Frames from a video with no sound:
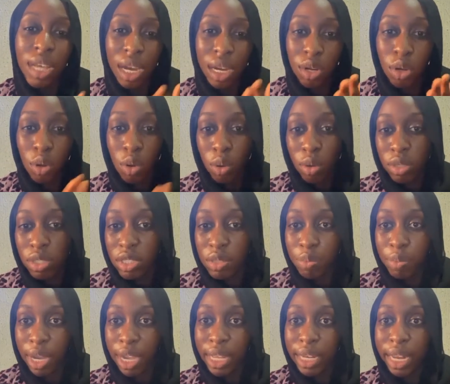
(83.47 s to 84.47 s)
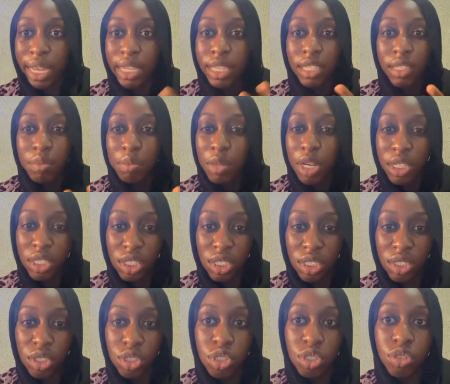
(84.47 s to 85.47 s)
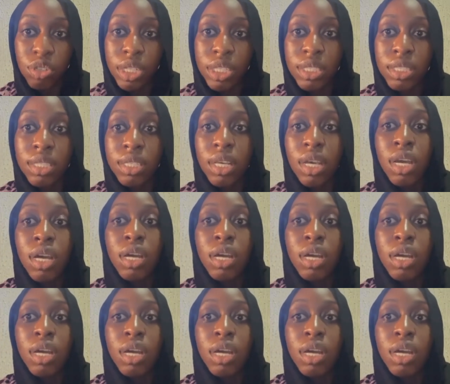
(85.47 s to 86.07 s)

are caused by like emerging strains.